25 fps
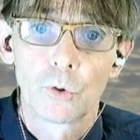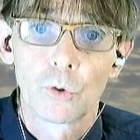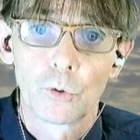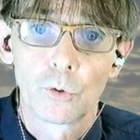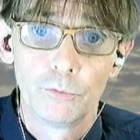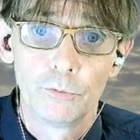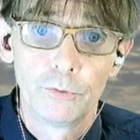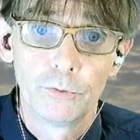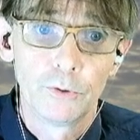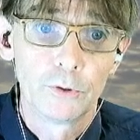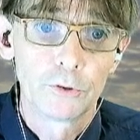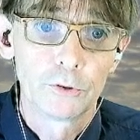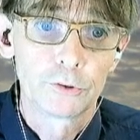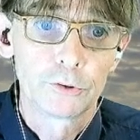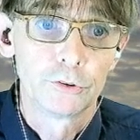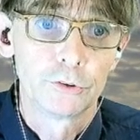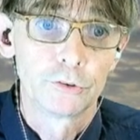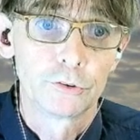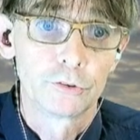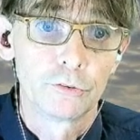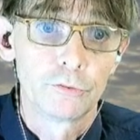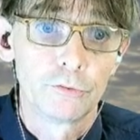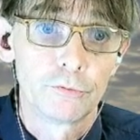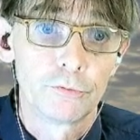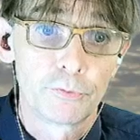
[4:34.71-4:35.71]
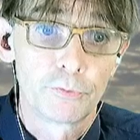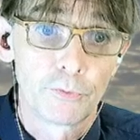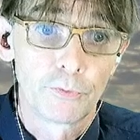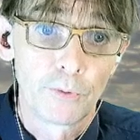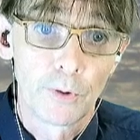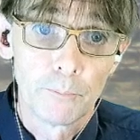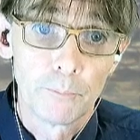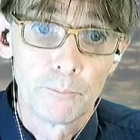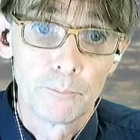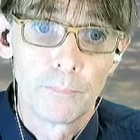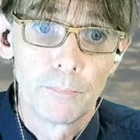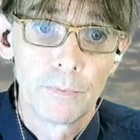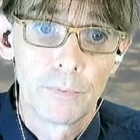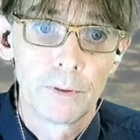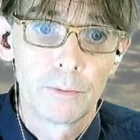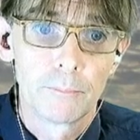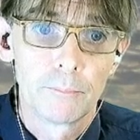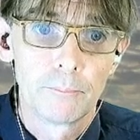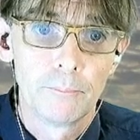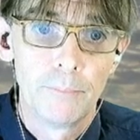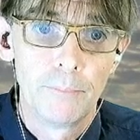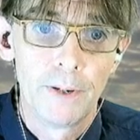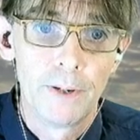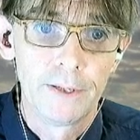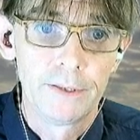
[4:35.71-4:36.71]
conversions from
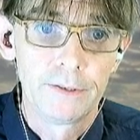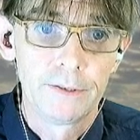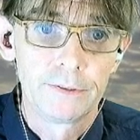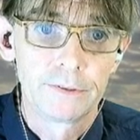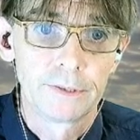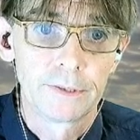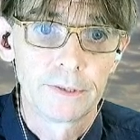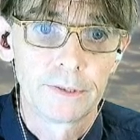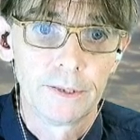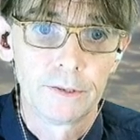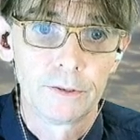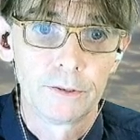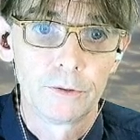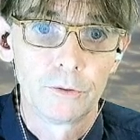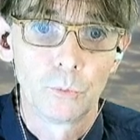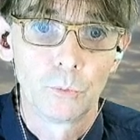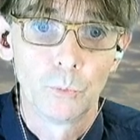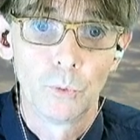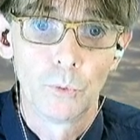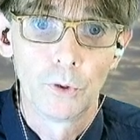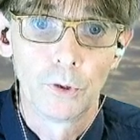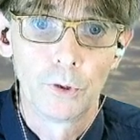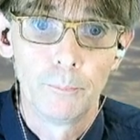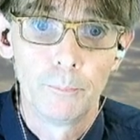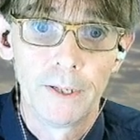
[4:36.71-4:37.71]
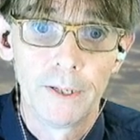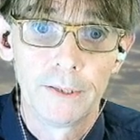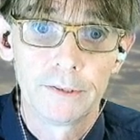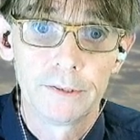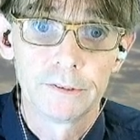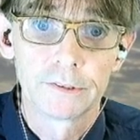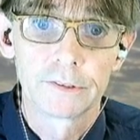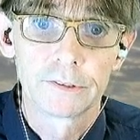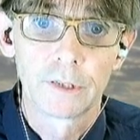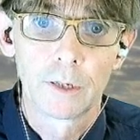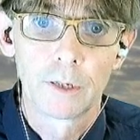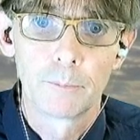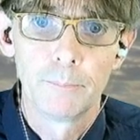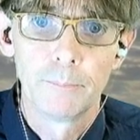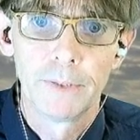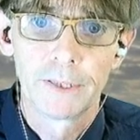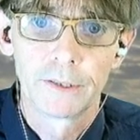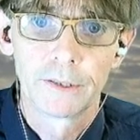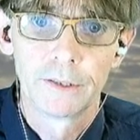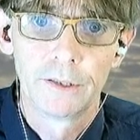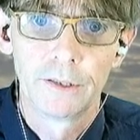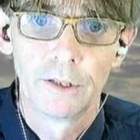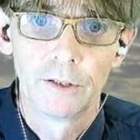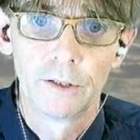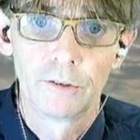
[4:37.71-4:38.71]
base 10 to other bases are
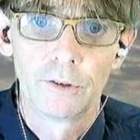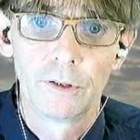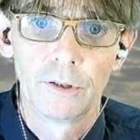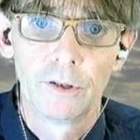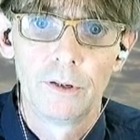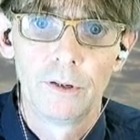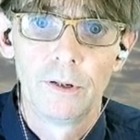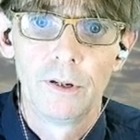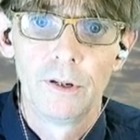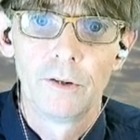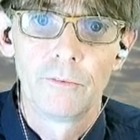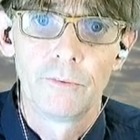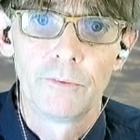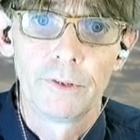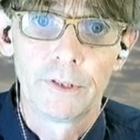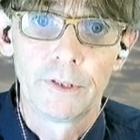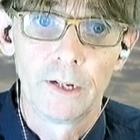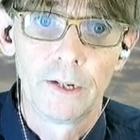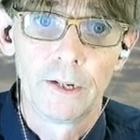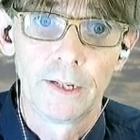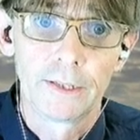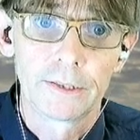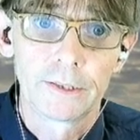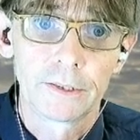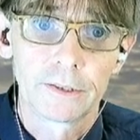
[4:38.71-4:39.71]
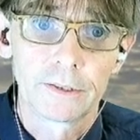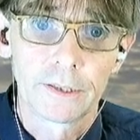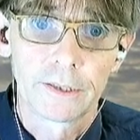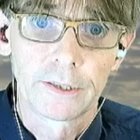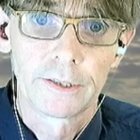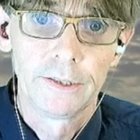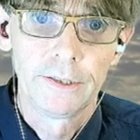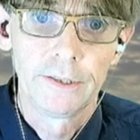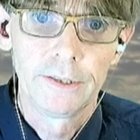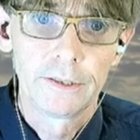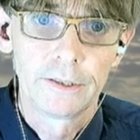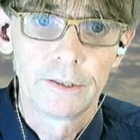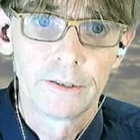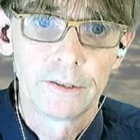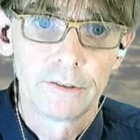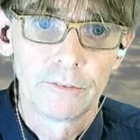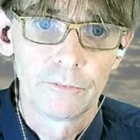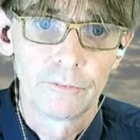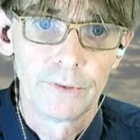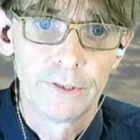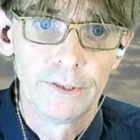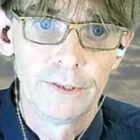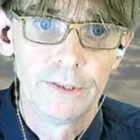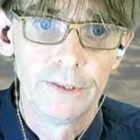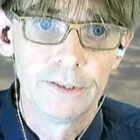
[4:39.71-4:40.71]
better done with the latter technique,
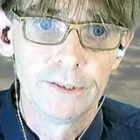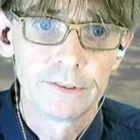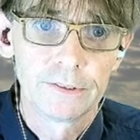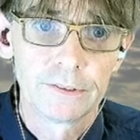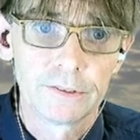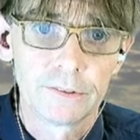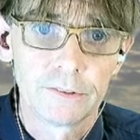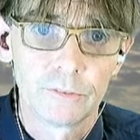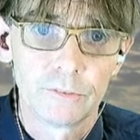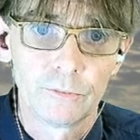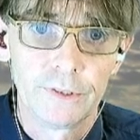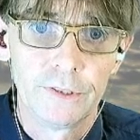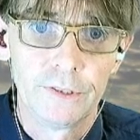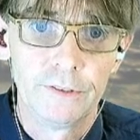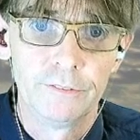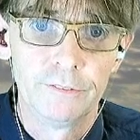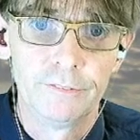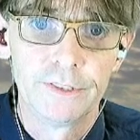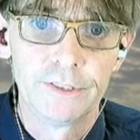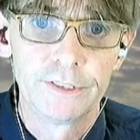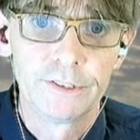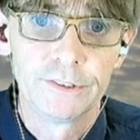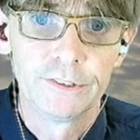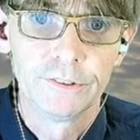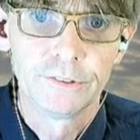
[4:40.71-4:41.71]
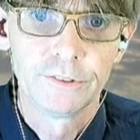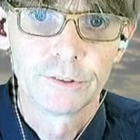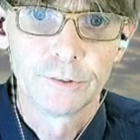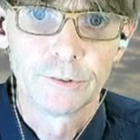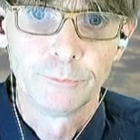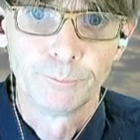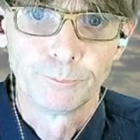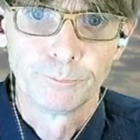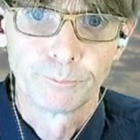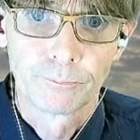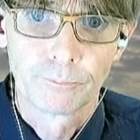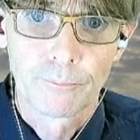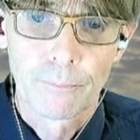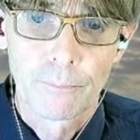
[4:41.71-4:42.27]
with divisions